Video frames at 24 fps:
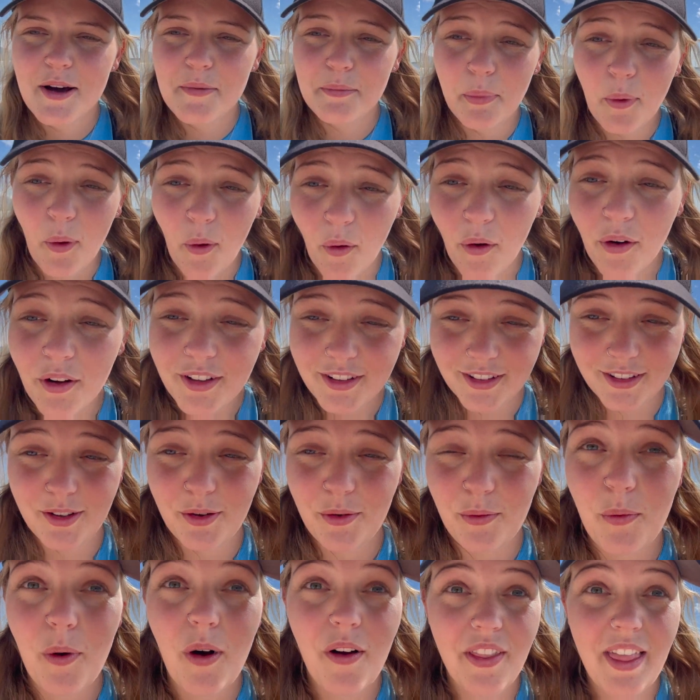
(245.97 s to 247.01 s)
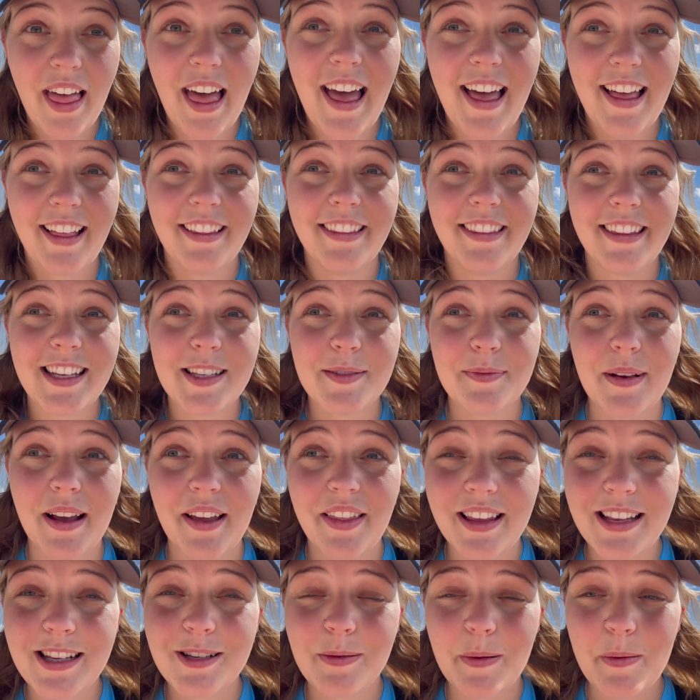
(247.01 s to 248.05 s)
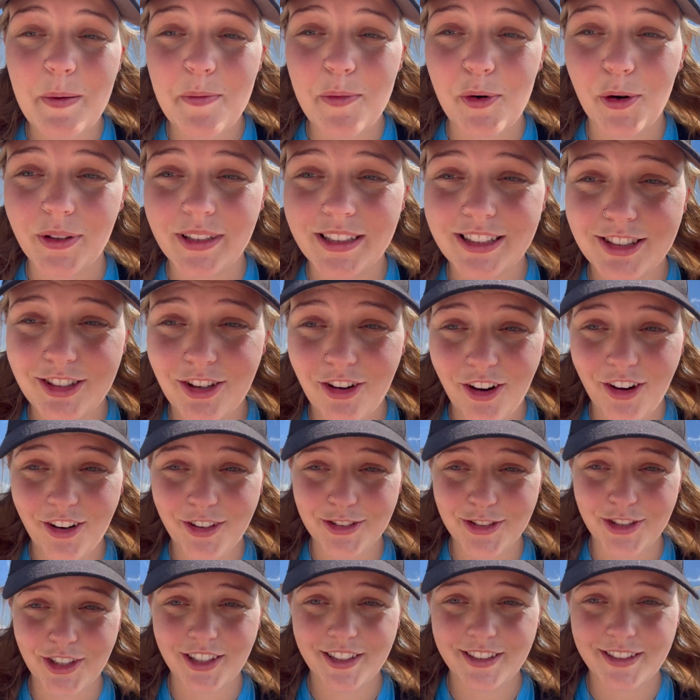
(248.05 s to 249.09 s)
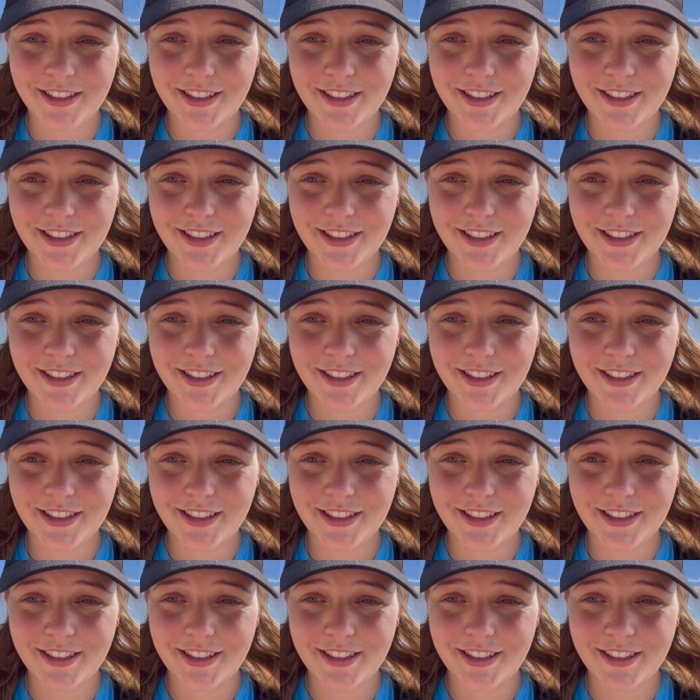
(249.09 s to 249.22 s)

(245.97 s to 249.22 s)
But what the hell, this, bit, this swimming pool is gorgeous.